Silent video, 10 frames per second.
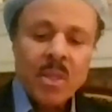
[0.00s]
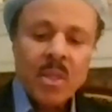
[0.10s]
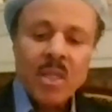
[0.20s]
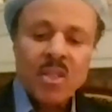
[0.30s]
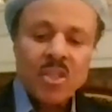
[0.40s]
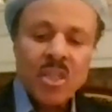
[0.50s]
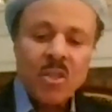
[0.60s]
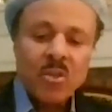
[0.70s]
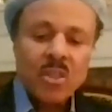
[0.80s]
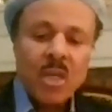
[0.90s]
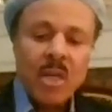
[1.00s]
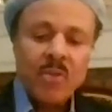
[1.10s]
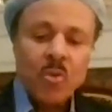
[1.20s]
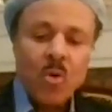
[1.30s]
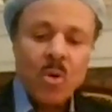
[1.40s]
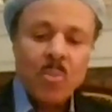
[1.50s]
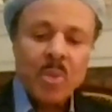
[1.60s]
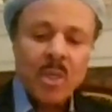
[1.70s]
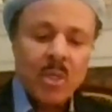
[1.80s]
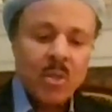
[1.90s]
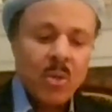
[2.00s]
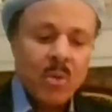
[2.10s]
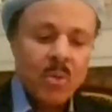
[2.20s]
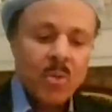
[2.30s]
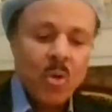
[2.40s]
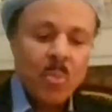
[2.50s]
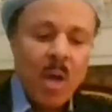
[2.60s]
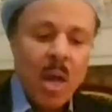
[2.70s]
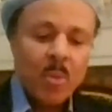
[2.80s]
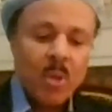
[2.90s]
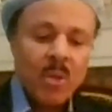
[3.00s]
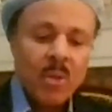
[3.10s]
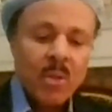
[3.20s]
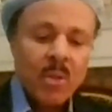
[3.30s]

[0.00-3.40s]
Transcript: that is neither safe nor political nor popular,